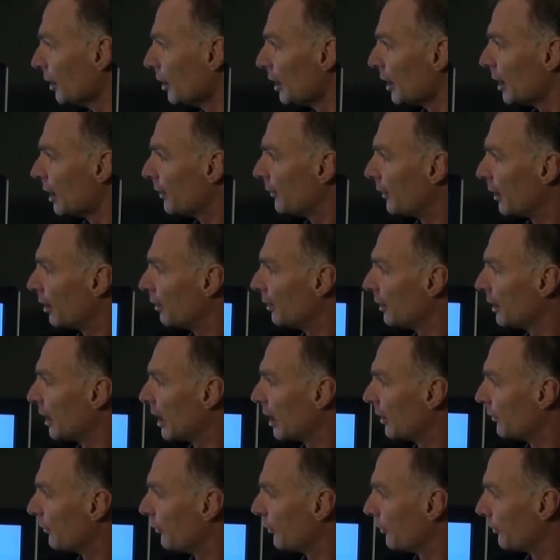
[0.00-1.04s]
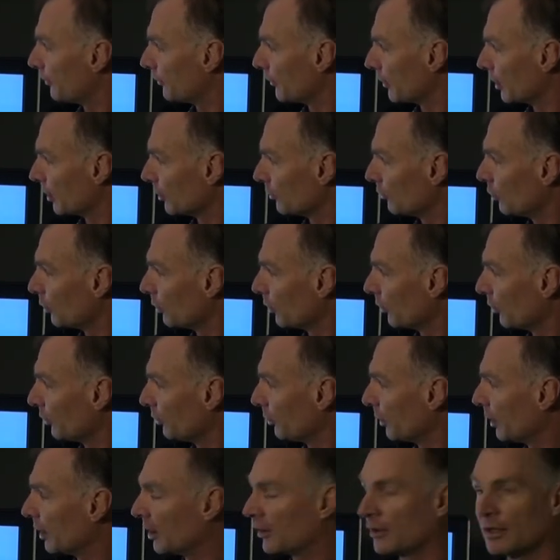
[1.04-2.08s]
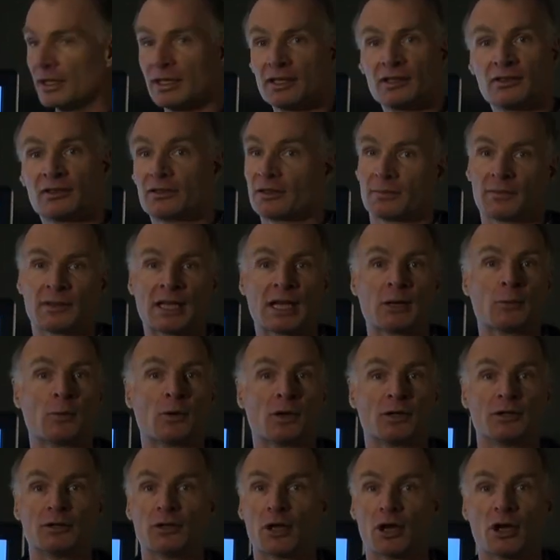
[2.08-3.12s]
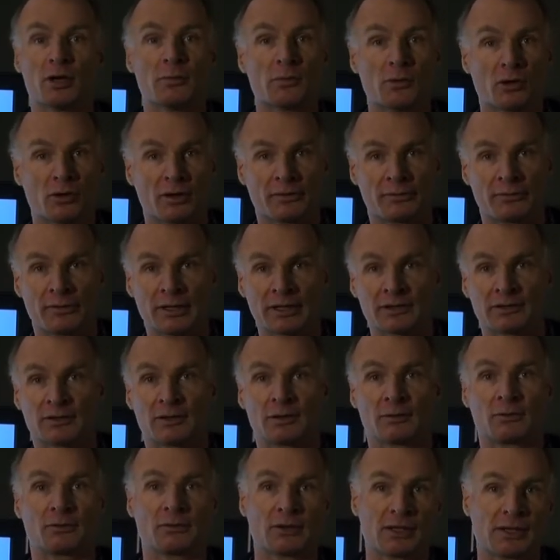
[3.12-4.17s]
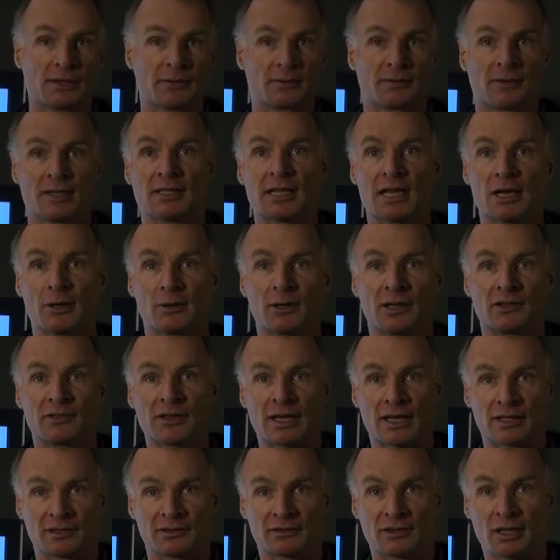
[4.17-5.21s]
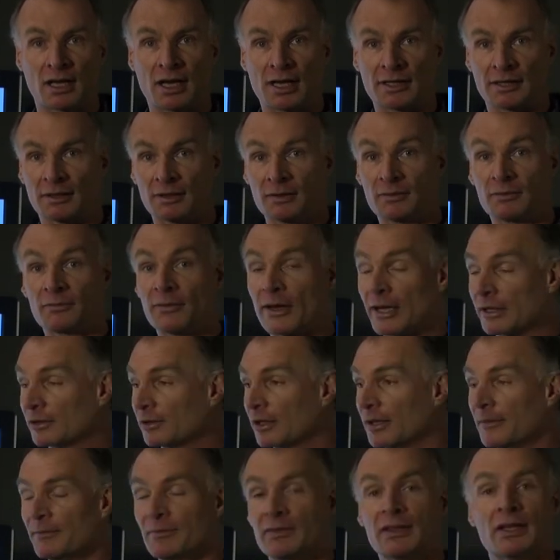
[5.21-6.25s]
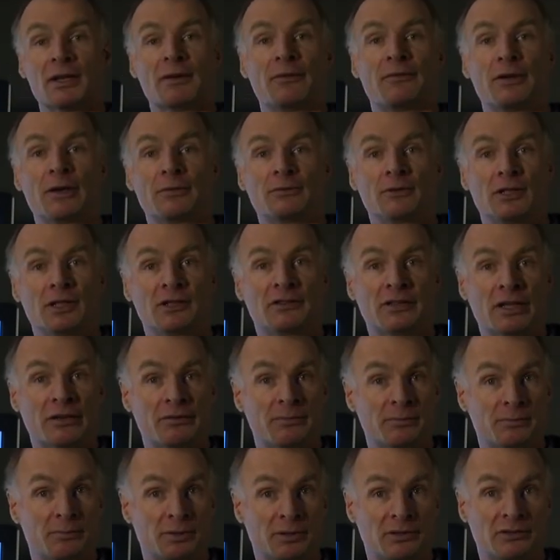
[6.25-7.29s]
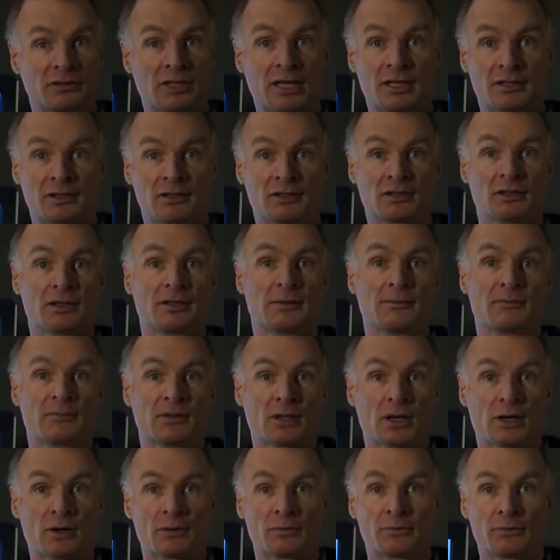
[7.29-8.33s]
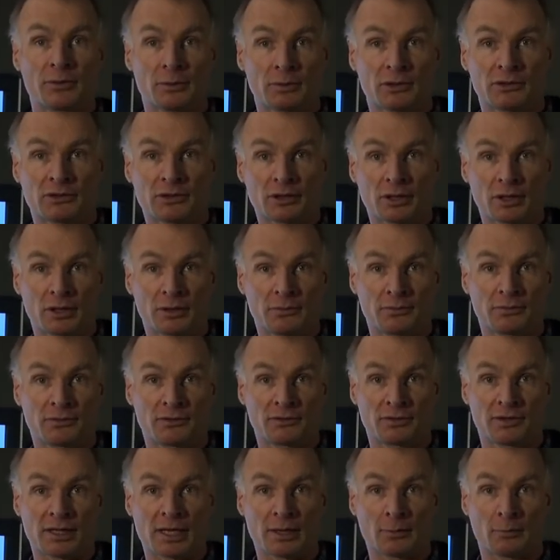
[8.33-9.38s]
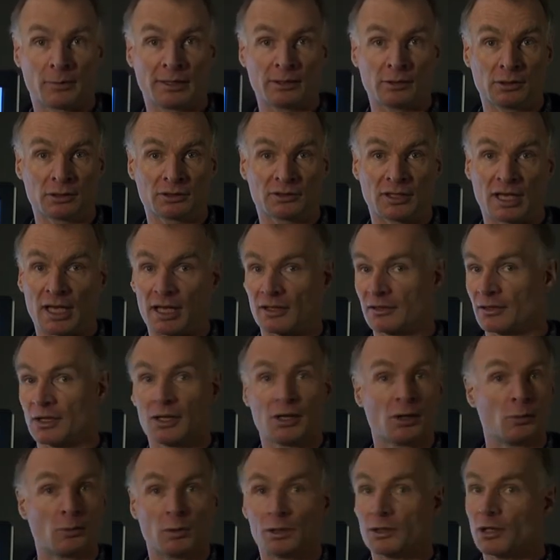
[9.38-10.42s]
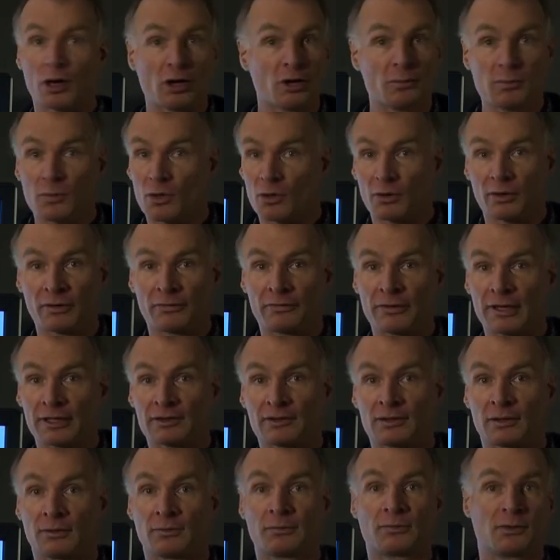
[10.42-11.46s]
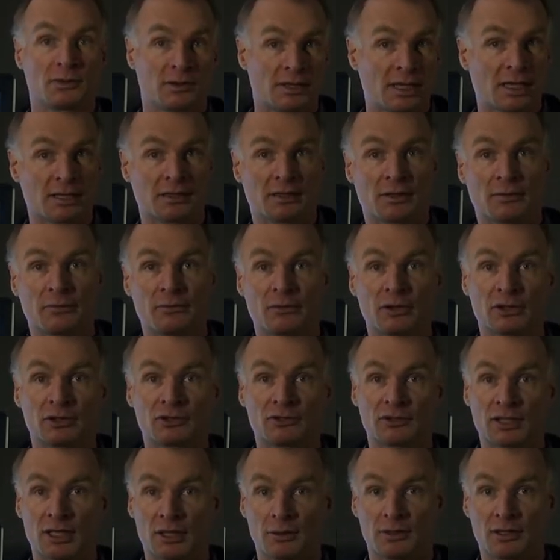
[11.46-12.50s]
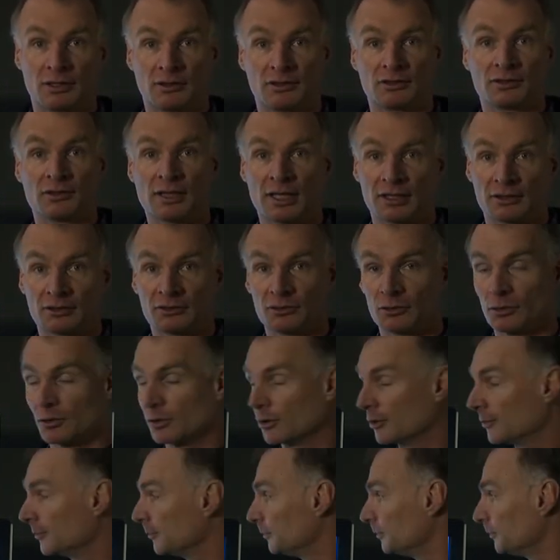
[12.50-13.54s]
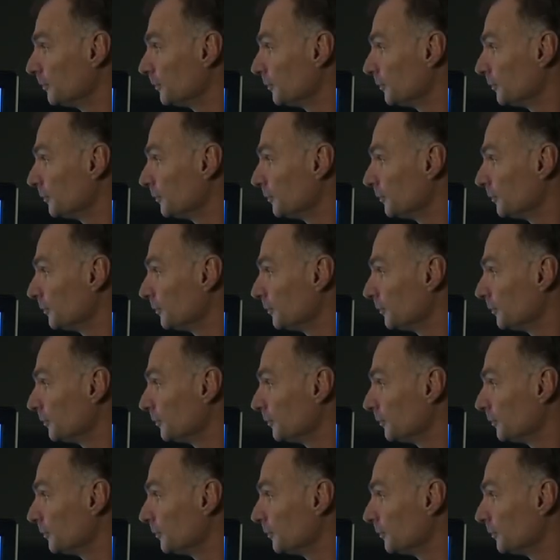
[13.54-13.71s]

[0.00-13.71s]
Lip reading: If they only have two or three of these, they were no more effective than areas outside. And in fact, 57% of the reserves that we looked at were no more effective than the fished areas next door.